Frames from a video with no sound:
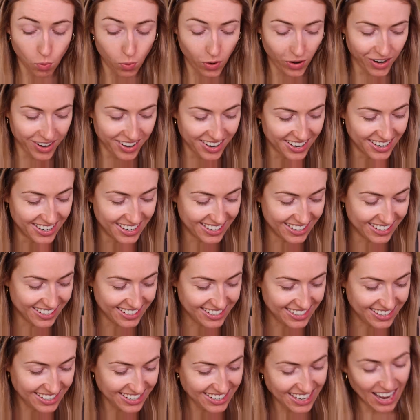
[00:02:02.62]
we're gonna
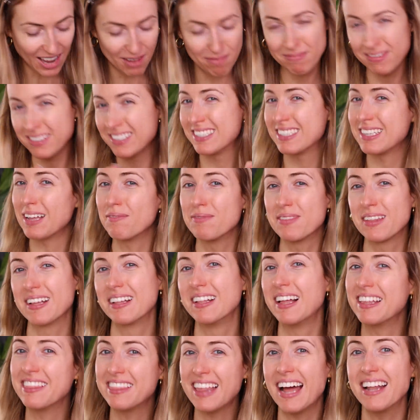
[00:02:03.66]
attempt something
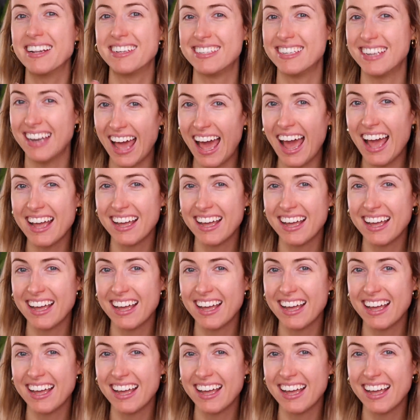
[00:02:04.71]
like that today.